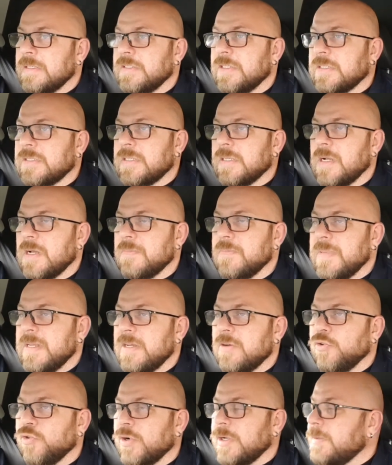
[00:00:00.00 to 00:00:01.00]
just on
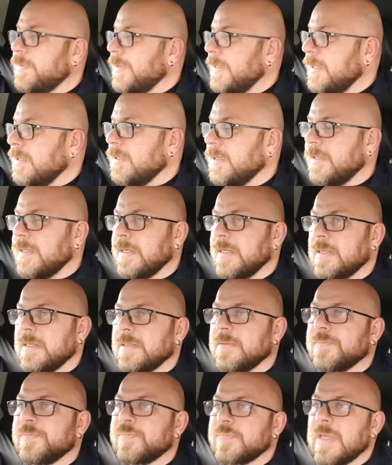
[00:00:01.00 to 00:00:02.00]
me griping, I think,
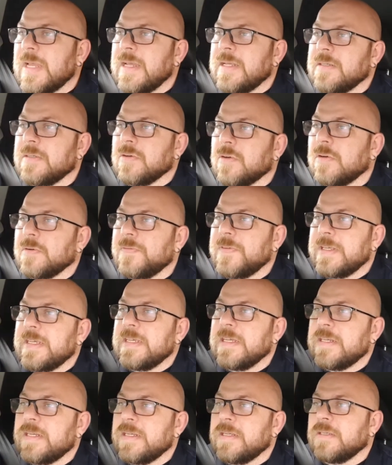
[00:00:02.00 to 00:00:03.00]
and hopefully
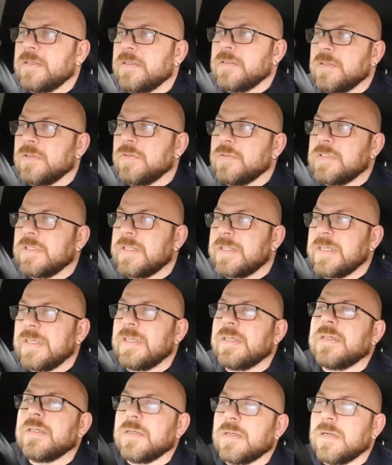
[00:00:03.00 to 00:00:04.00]
getting you to
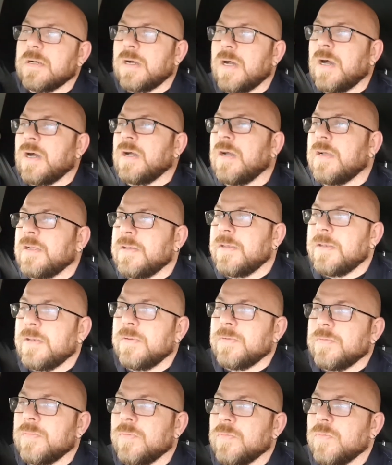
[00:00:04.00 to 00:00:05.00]
think
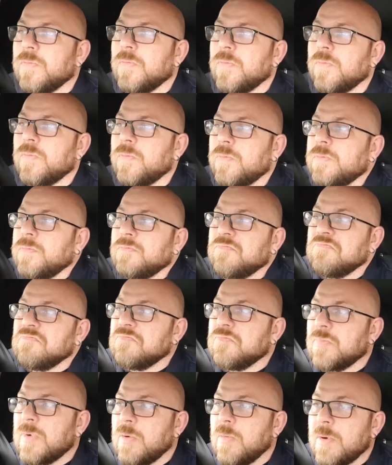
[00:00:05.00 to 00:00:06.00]
on
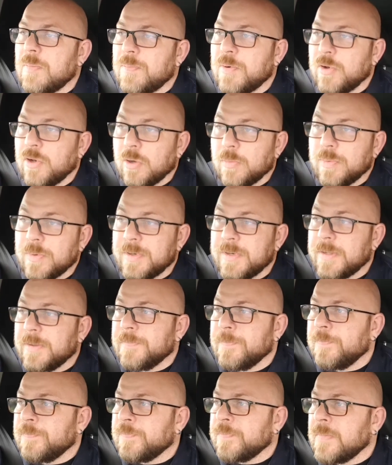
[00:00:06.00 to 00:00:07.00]
what we're putting up with.
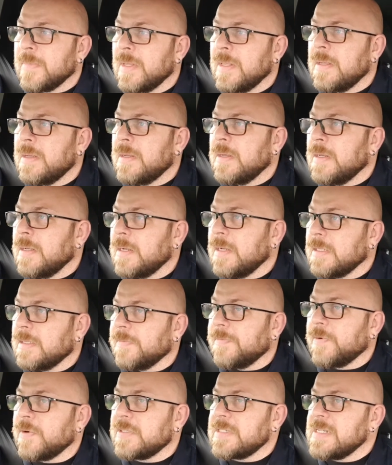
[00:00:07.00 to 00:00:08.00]
Like,
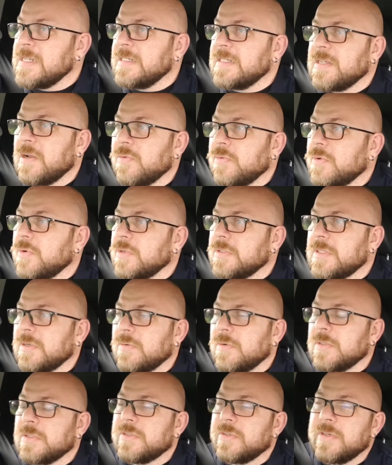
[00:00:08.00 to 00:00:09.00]
the first thing is our roads. Our
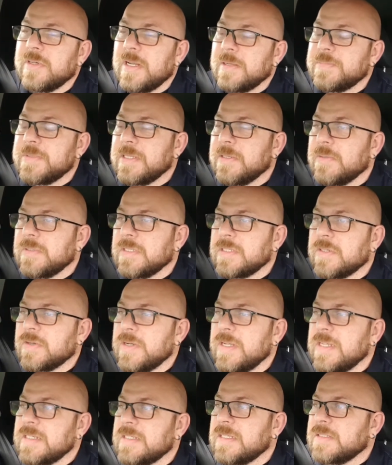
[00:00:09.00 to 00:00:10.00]
roads are an absolute
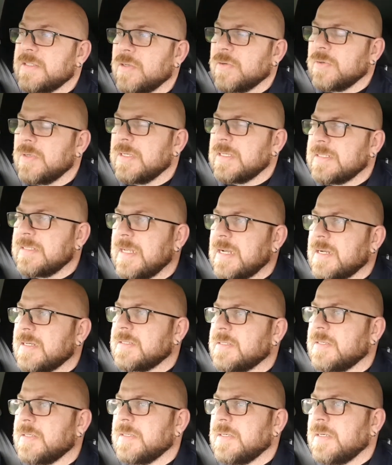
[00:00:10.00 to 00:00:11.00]
disgrace, a total
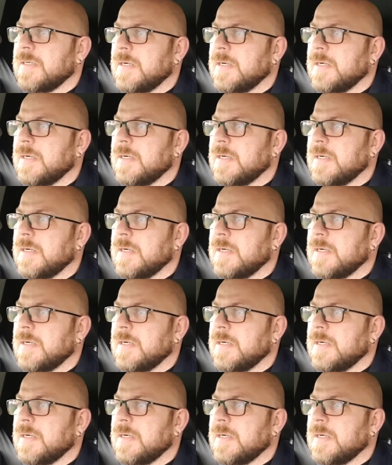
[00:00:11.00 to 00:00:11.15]
disaster.